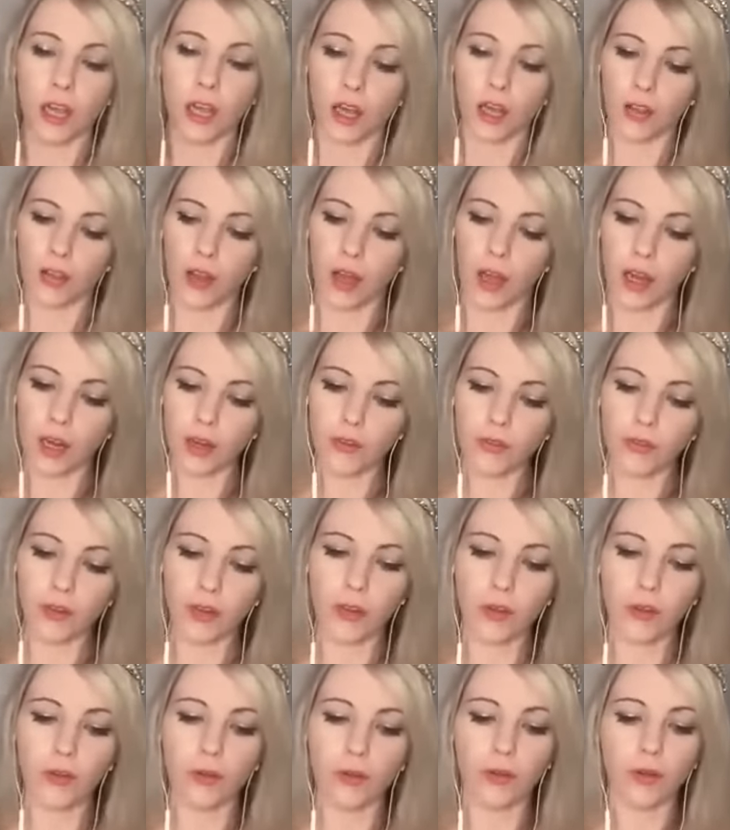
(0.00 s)
A lot of
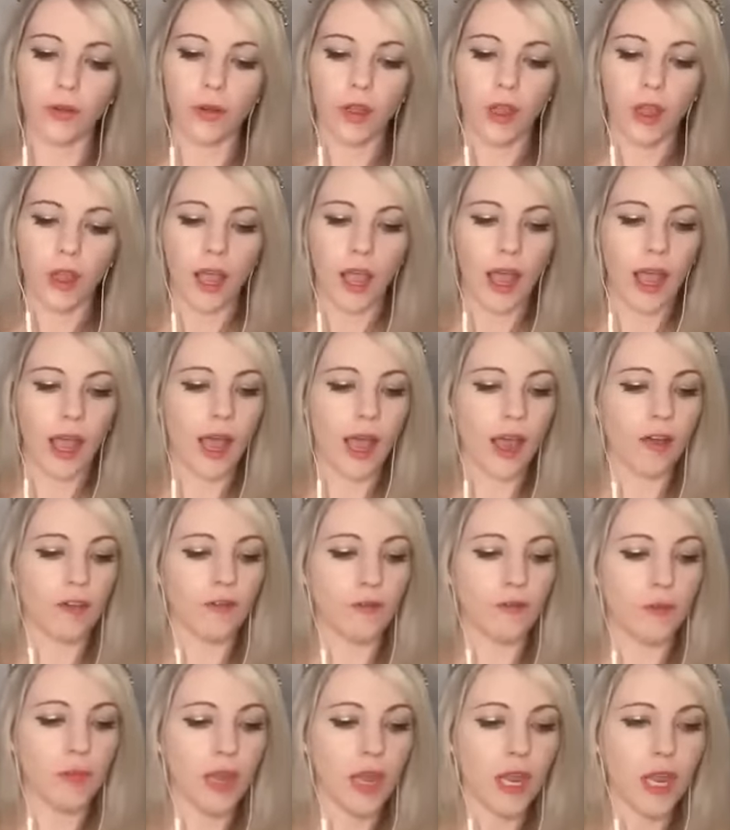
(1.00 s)
you
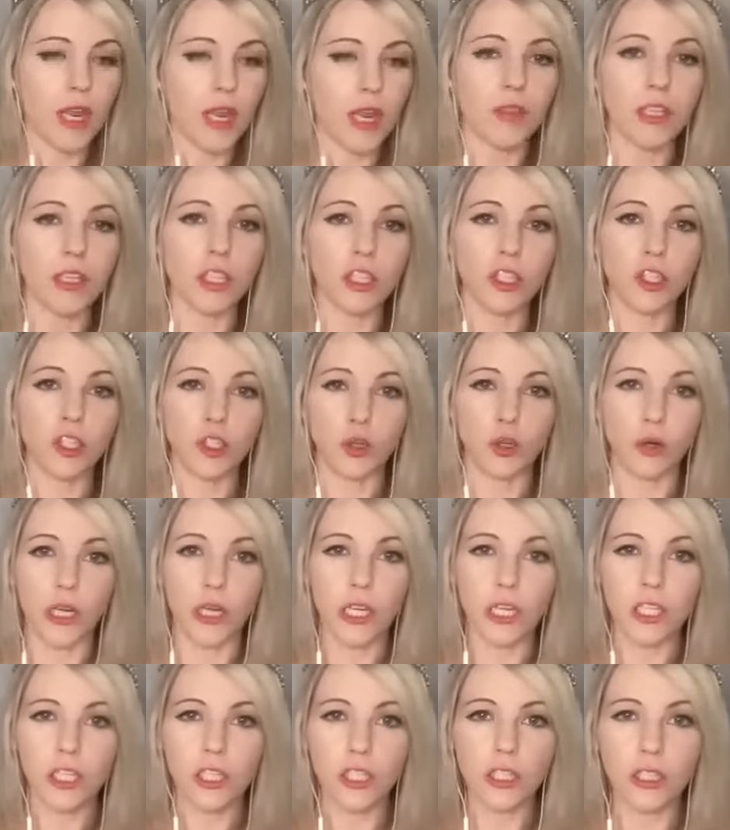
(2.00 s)
have made this
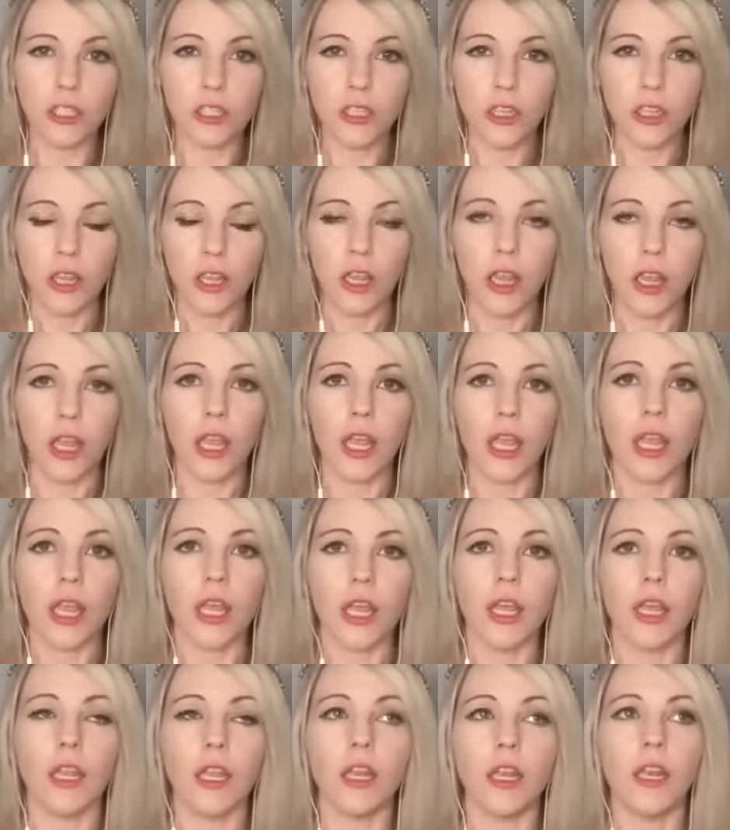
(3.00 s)
choice
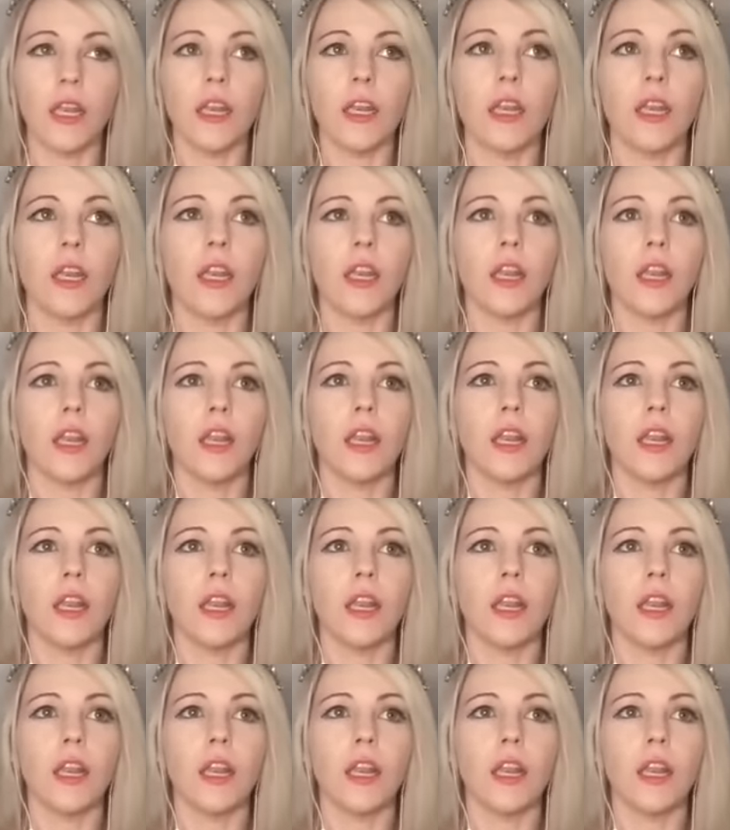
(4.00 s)
and